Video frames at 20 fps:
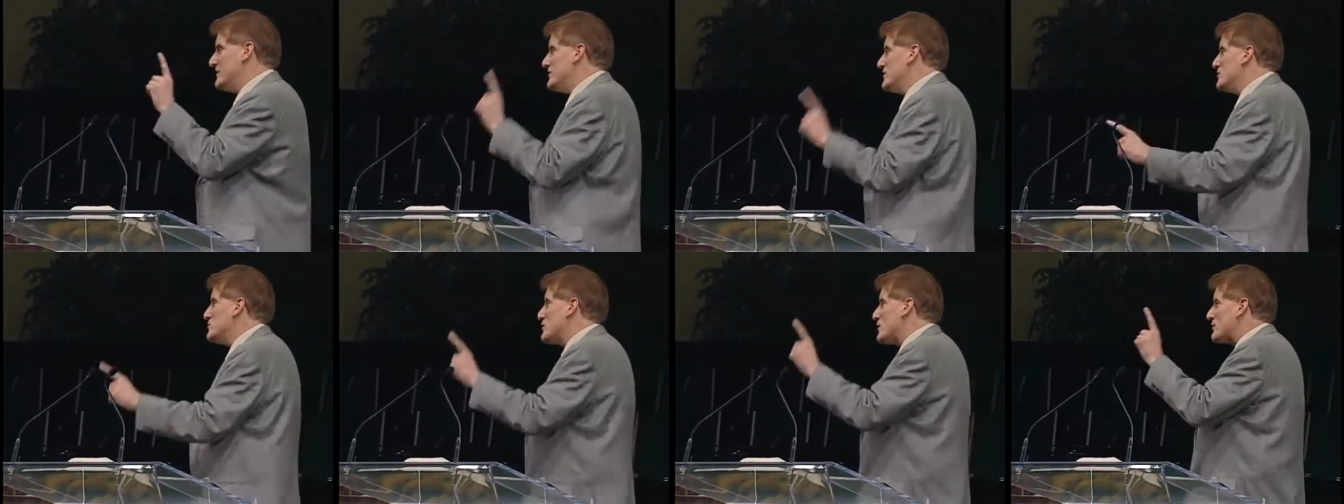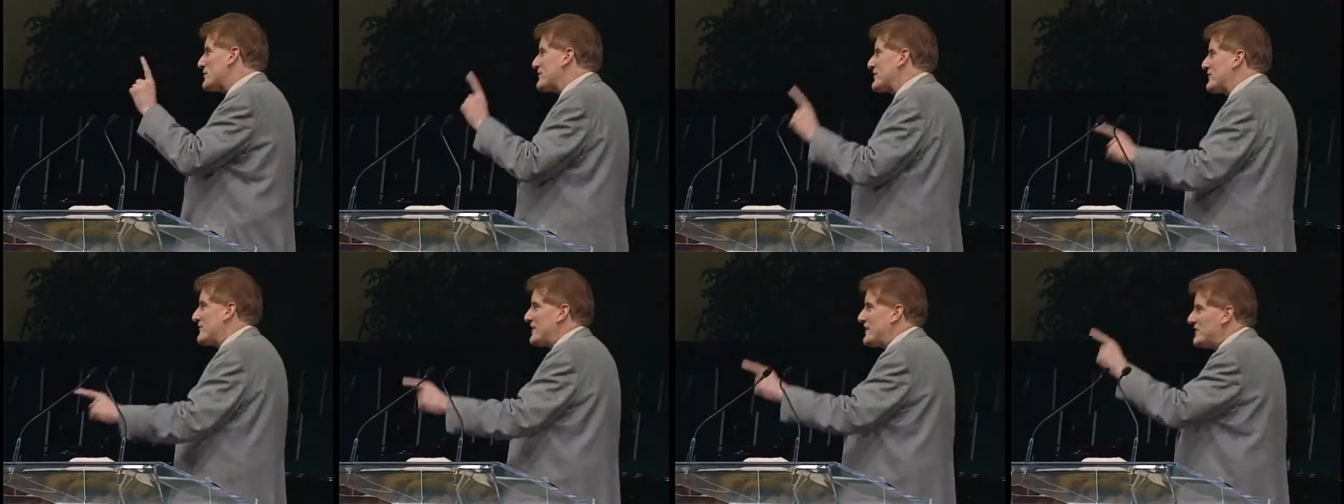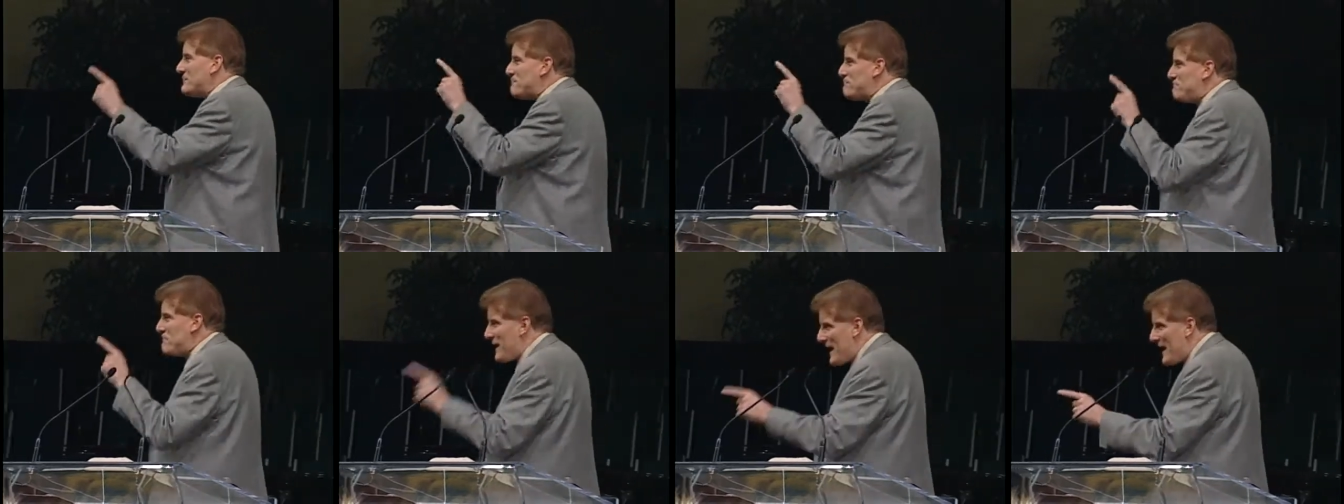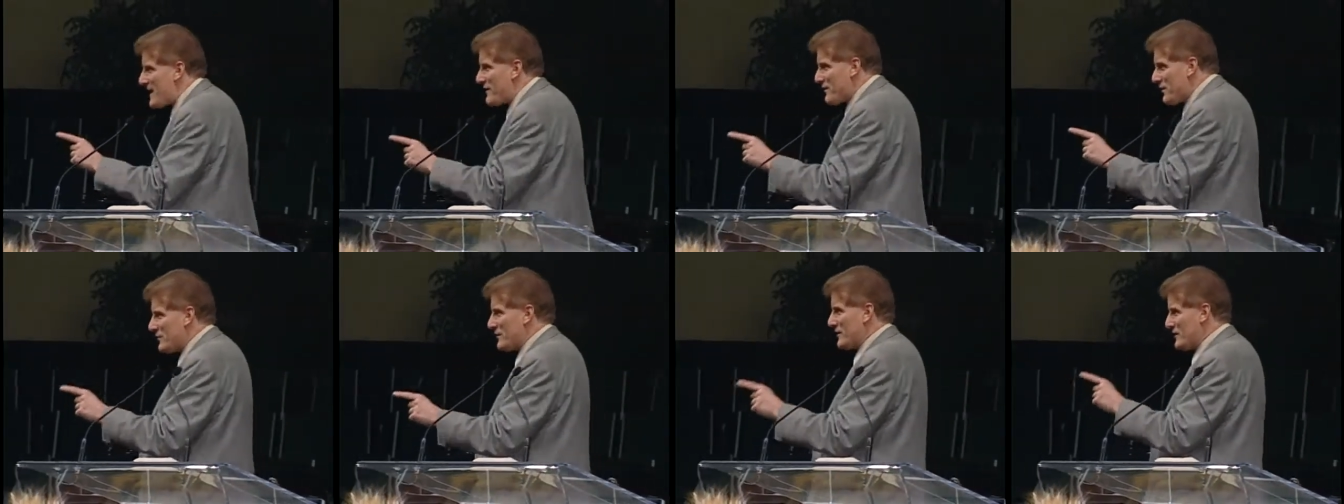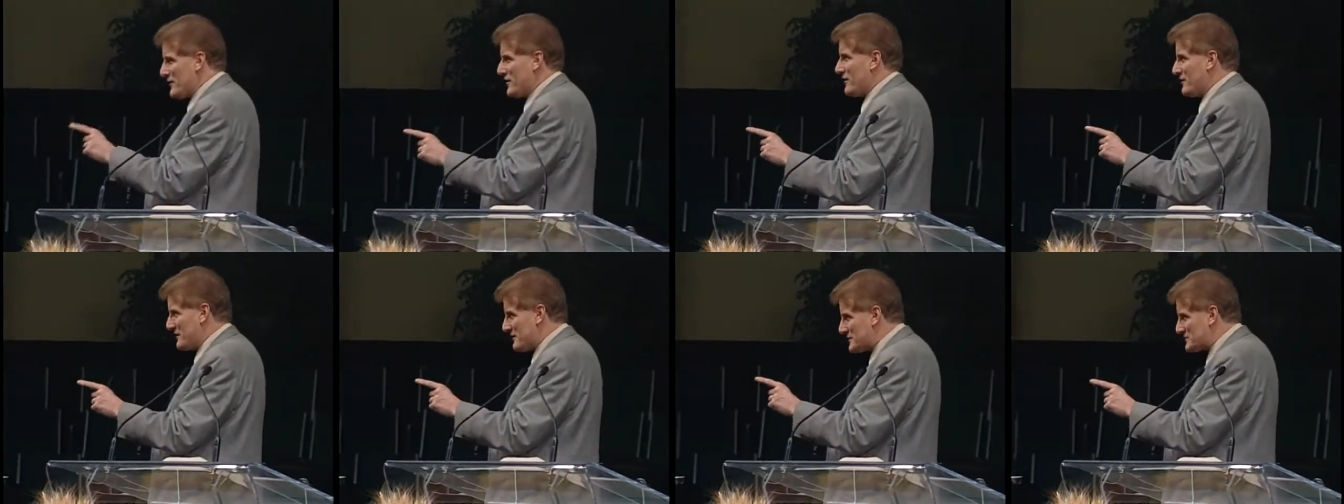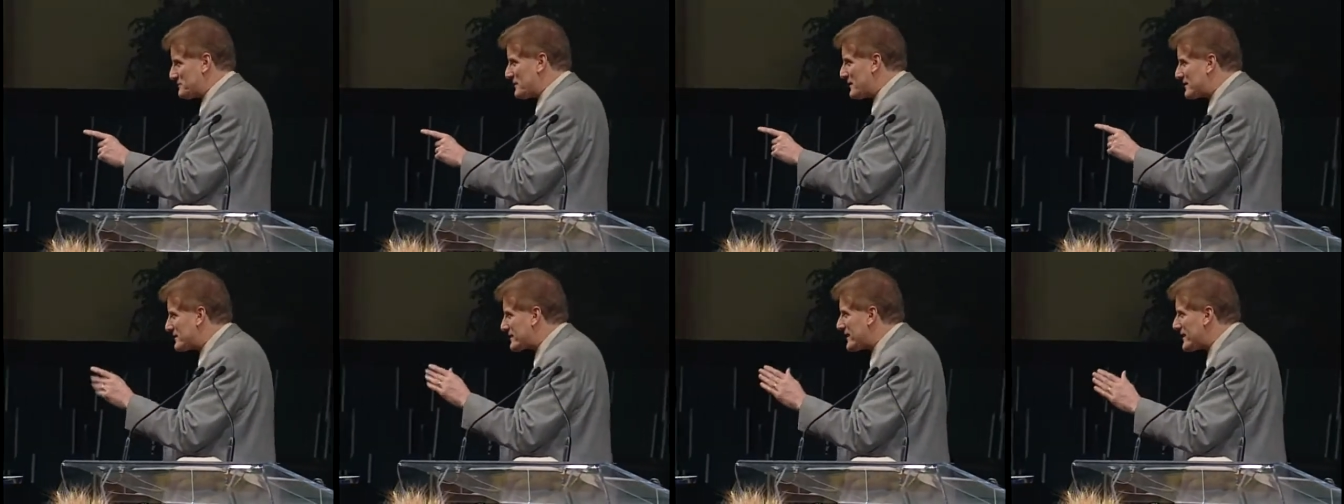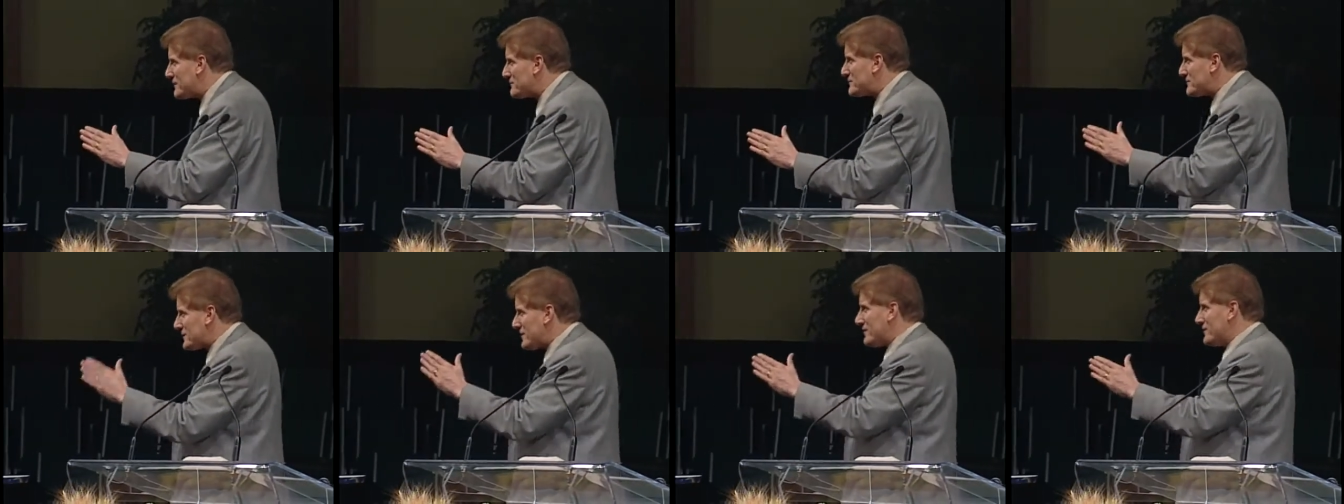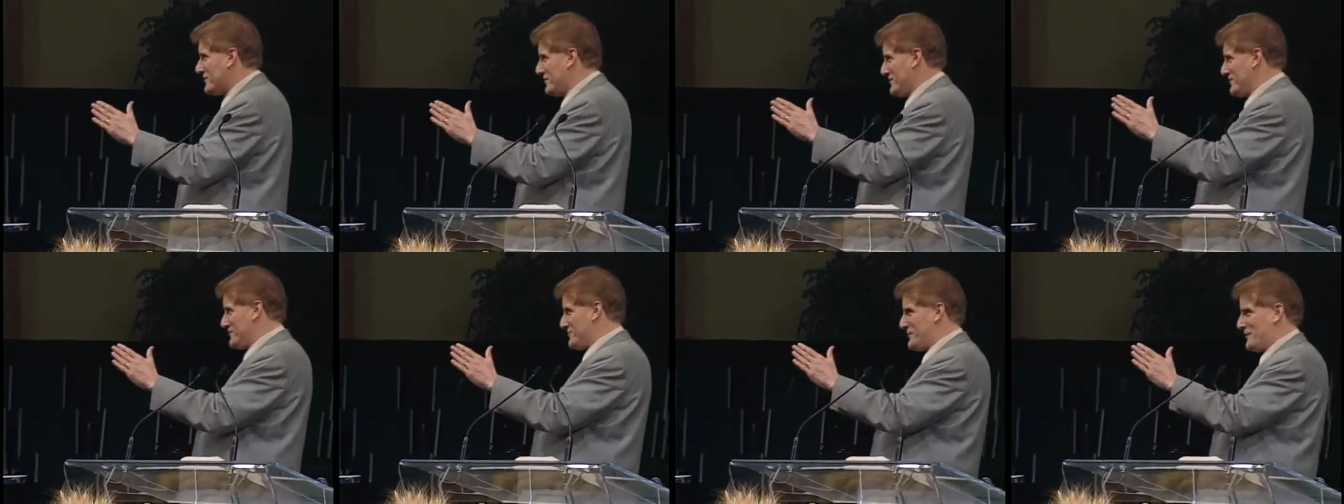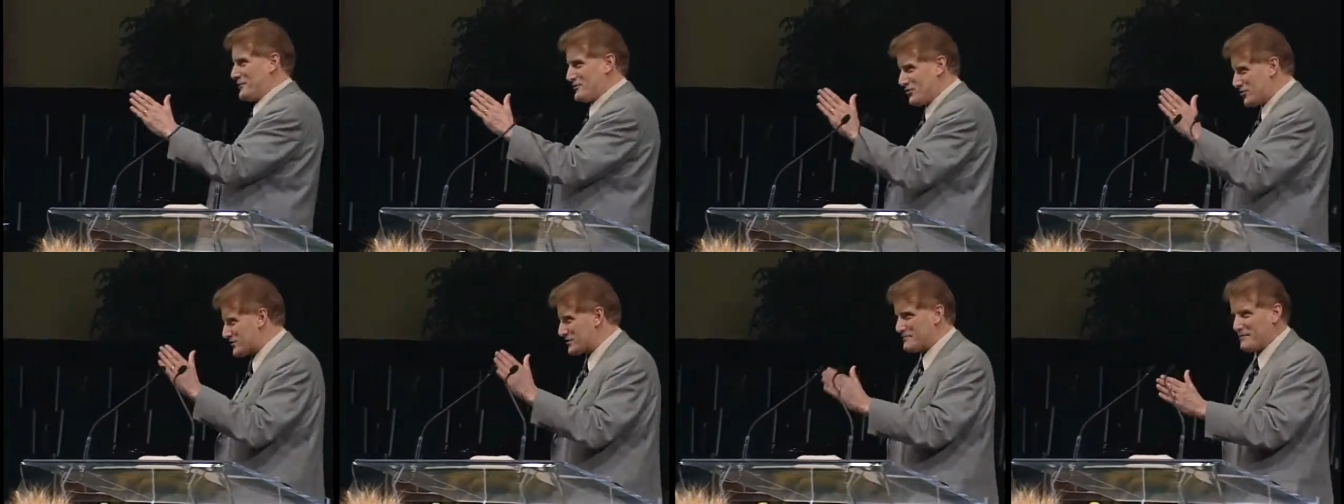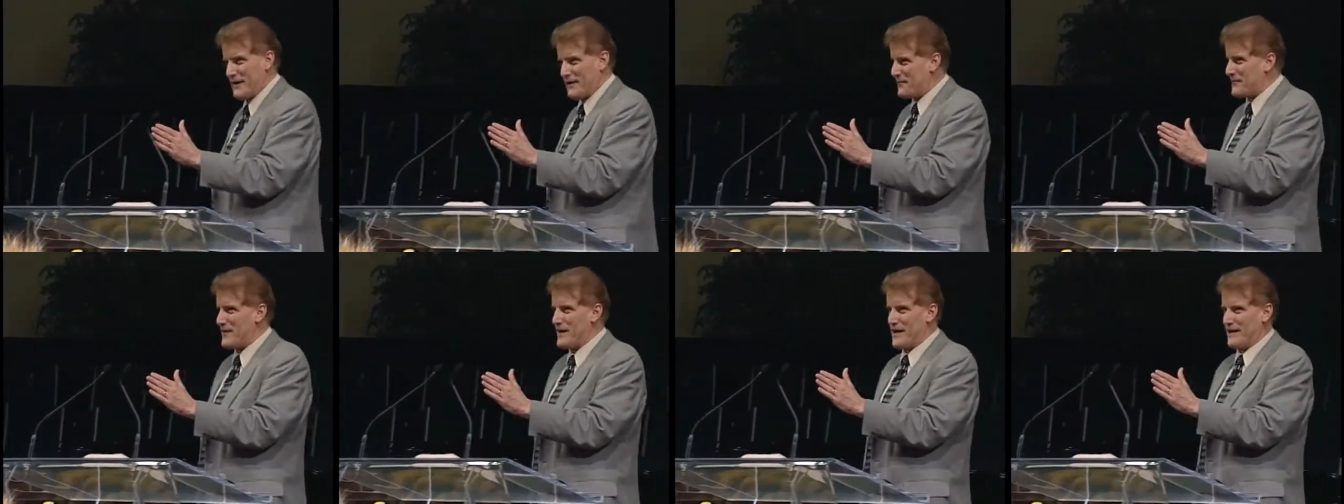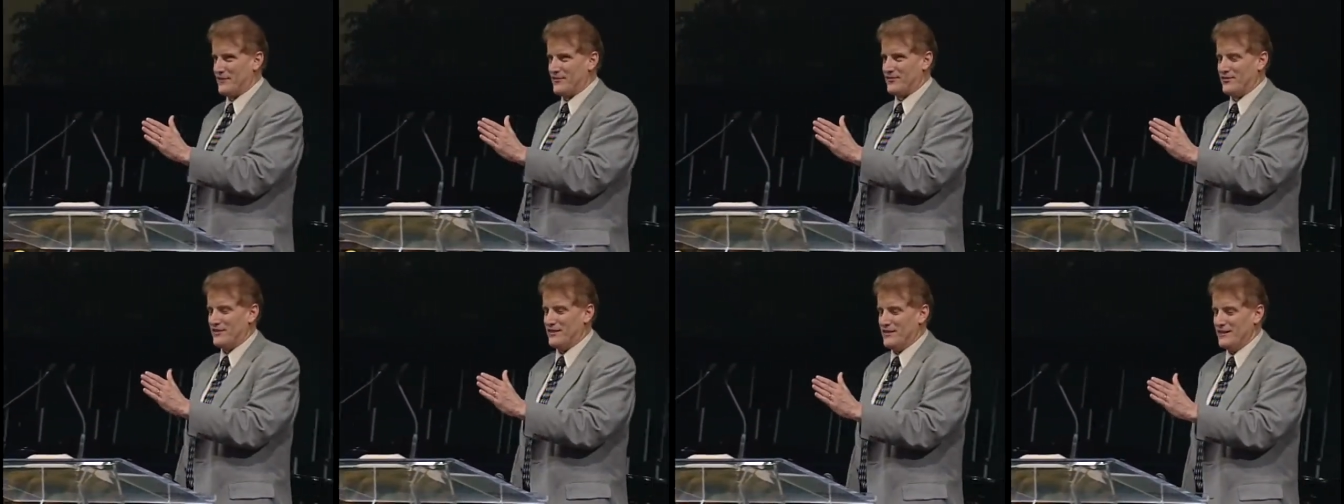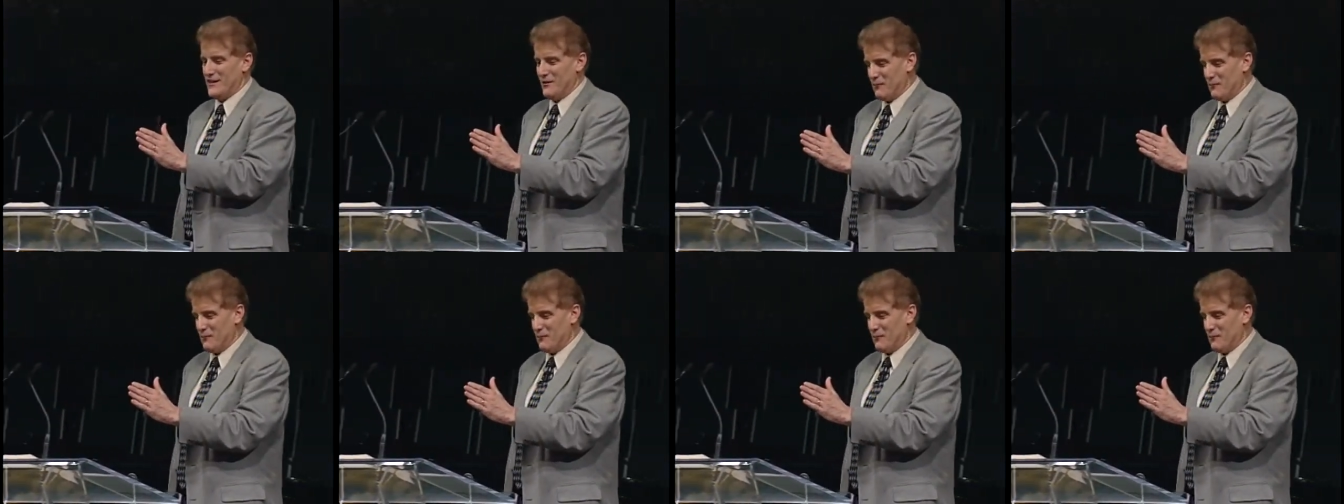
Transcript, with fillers: You will receive power when the Holy Spirit comes on you. We talked about that.